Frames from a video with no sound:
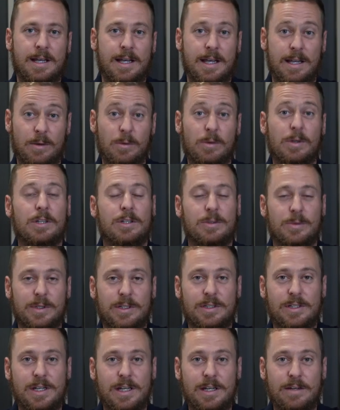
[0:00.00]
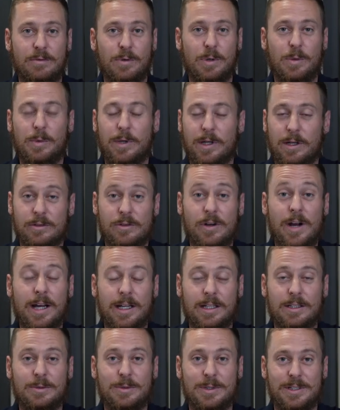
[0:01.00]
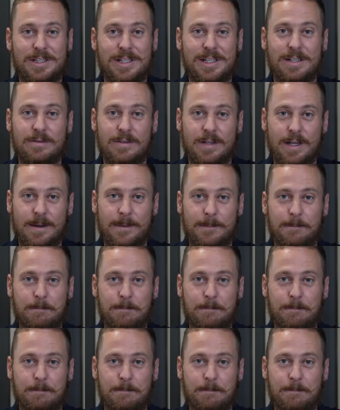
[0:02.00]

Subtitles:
in order to achieve what we are trying to achieve here.